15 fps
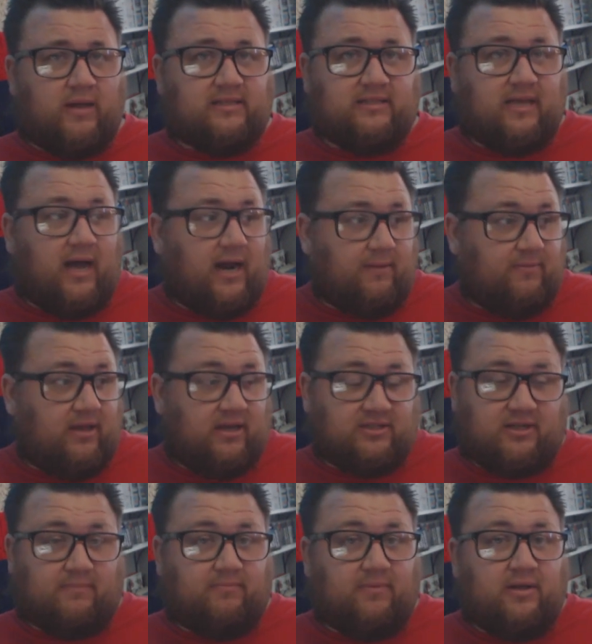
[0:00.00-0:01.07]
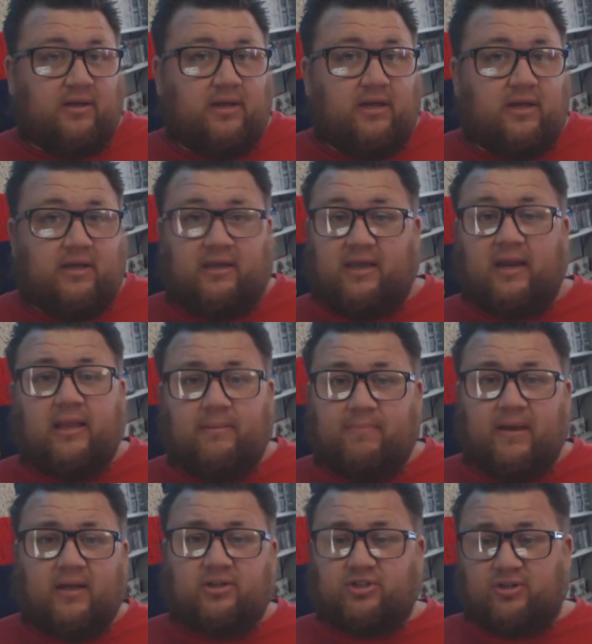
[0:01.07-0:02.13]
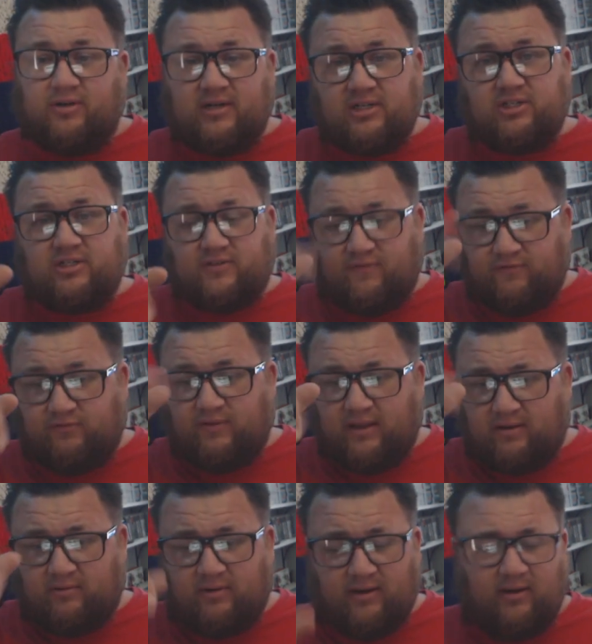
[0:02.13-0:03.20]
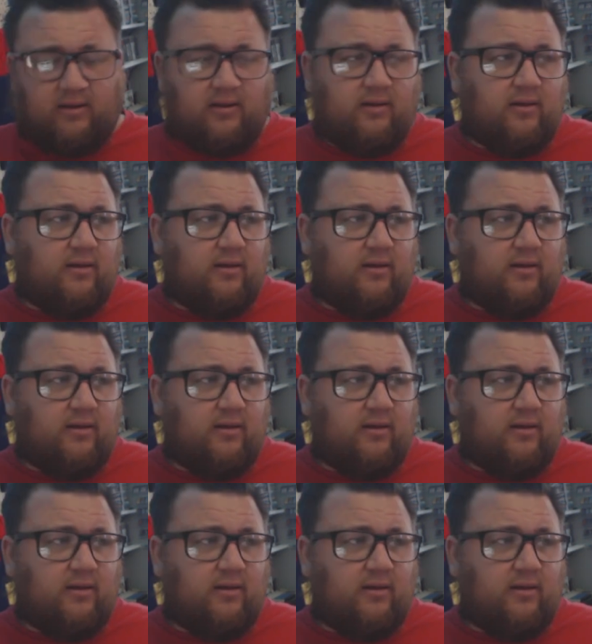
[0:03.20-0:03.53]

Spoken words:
It's got to be, because I'm getting picture, it's just flickering.